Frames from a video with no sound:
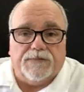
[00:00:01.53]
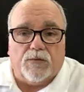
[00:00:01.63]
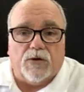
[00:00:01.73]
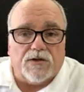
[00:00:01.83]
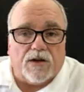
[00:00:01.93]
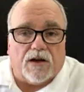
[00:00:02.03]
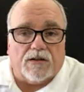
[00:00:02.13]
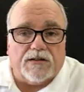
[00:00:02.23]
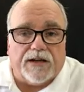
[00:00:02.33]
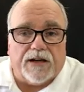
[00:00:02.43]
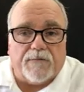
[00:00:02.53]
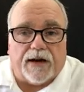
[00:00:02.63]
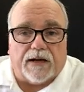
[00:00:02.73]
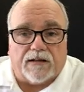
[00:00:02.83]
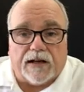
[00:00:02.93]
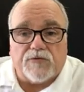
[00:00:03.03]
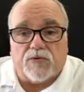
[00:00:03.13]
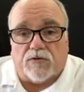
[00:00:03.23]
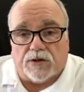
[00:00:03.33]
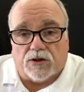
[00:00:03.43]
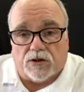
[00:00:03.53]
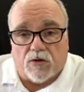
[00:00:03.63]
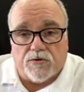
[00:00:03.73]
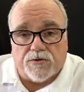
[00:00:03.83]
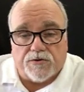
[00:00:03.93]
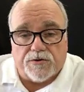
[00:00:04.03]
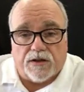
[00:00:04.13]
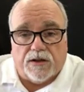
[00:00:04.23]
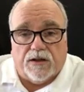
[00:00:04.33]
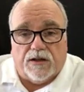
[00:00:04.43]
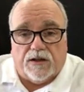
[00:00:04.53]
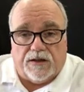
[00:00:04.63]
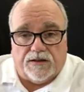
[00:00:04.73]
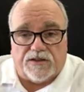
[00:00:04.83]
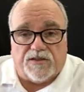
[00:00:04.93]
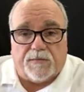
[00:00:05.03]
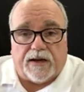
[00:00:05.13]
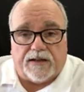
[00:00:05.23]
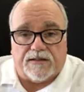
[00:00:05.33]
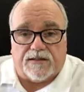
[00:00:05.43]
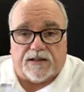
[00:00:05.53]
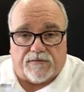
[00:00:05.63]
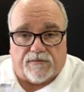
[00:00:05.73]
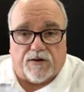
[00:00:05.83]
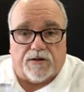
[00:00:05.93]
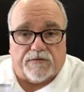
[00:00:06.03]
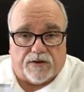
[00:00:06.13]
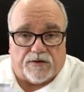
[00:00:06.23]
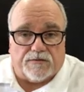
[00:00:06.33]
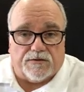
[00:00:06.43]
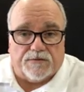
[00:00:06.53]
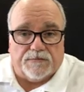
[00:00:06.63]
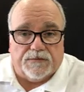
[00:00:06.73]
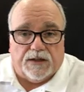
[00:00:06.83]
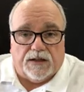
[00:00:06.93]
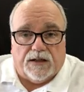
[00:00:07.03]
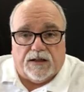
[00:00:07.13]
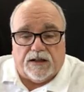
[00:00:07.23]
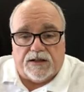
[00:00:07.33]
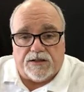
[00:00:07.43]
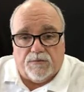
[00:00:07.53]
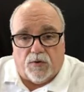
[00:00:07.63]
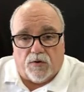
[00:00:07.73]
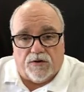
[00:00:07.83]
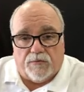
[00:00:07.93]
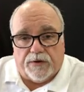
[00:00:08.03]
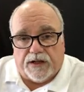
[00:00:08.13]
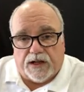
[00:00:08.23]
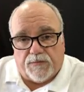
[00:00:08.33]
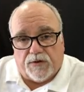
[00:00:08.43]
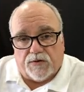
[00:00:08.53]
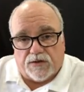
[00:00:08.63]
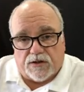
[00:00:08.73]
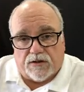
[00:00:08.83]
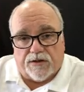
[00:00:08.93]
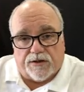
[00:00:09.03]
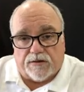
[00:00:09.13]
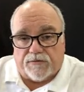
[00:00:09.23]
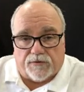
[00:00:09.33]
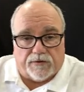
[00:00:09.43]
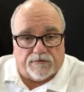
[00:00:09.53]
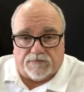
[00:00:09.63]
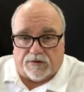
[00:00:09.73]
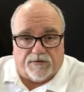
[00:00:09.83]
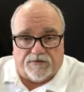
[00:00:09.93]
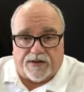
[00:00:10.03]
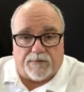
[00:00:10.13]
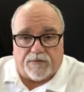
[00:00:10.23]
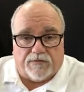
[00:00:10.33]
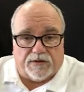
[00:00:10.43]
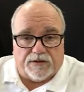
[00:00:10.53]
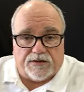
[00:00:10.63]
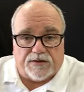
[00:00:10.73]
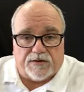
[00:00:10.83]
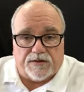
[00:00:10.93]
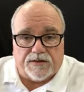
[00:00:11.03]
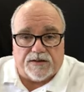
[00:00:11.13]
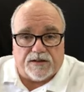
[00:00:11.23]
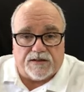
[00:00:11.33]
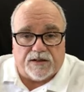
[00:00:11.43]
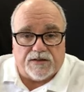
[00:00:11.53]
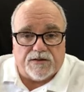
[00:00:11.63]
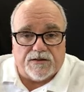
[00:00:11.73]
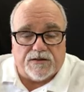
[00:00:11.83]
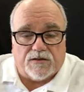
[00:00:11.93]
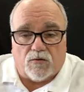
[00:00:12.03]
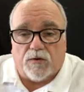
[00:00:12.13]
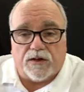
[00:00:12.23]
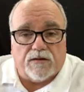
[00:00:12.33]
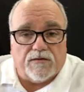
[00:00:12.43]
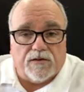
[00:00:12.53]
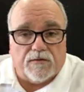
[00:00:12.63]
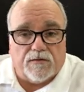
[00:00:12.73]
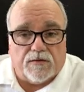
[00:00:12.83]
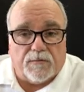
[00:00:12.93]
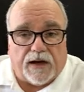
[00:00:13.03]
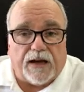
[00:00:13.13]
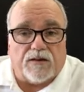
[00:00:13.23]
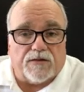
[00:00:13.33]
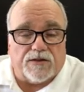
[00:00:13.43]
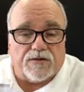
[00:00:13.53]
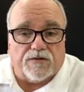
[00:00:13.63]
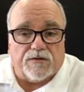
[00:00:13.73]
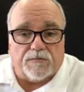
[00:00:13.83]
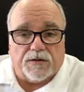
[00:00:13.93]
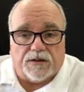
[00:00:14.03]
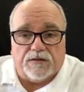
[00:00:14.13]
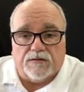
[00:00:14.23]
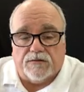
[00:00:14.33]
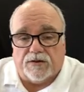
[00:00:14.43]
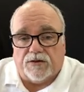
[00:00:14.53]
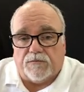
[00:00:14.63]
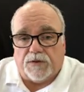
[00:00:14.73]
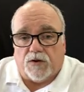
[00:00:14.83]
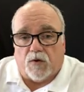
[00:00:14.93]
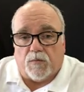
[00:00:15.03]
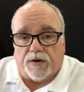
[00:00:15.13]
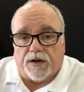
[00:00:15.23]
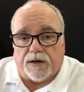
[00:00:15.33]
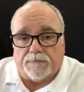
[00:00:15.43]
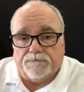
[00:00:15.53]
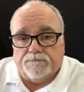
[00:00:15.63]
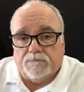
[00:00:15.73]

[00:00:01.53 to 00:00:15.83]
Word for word: I want to talk today about electrical enclosures and the space in front of those. It's important that we keep those clear for a depth of at least 36 inches and the width of the, the panel that's going to be, that could be opened up.